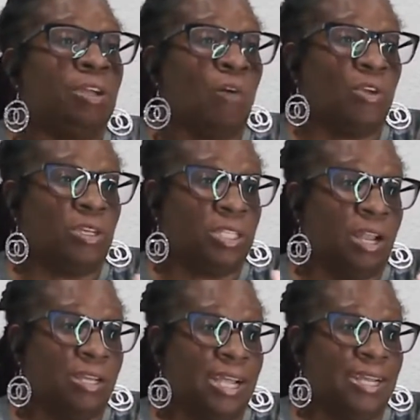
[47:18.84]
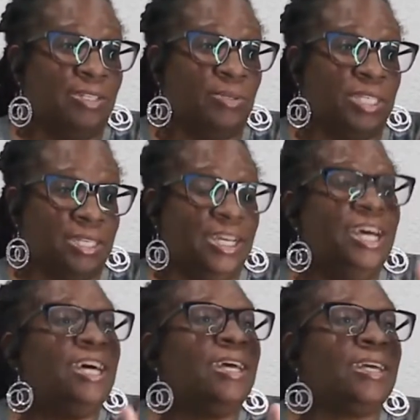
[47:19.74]
coffee costs $1.92.
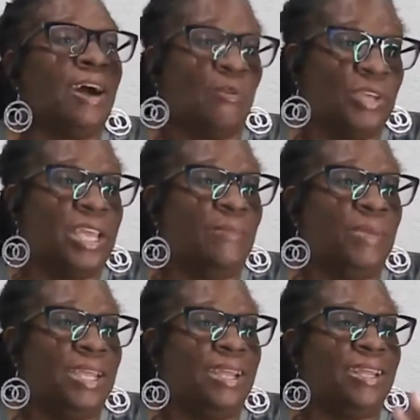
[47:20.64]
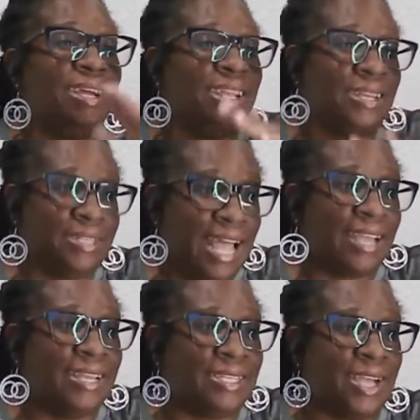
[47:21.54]
Coffee keep me
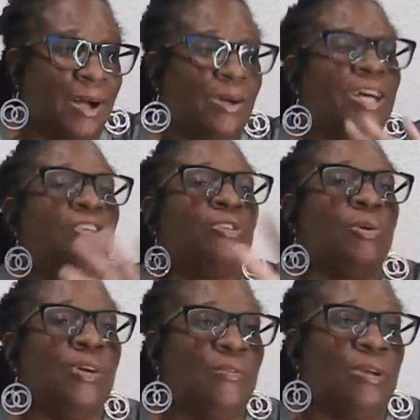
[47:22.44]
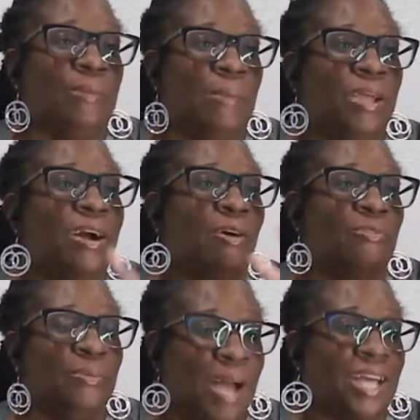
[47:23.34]
like this, y'all. So whoever want to buy me
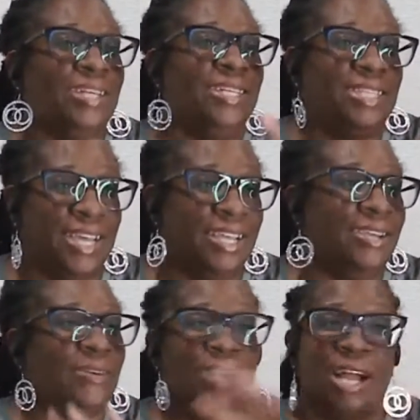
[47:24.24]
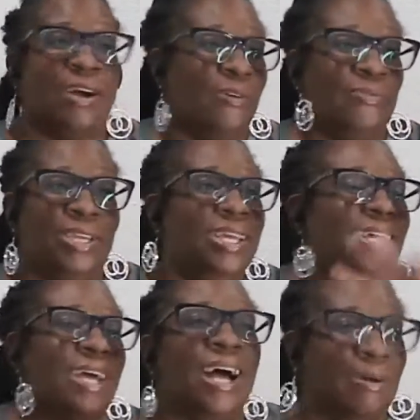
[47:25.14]
coffee, Michael will tell you, but I coffee,
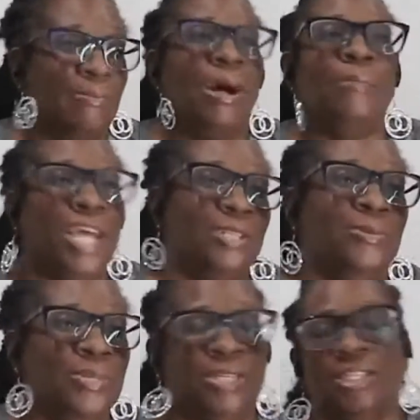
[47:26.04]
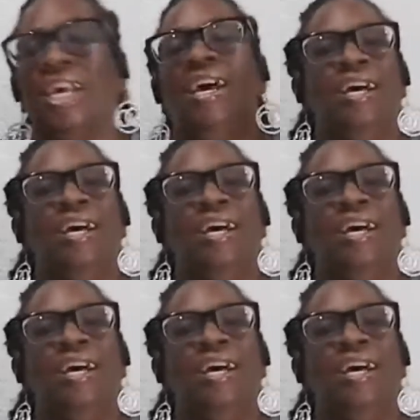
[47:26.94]
I'm hella with it.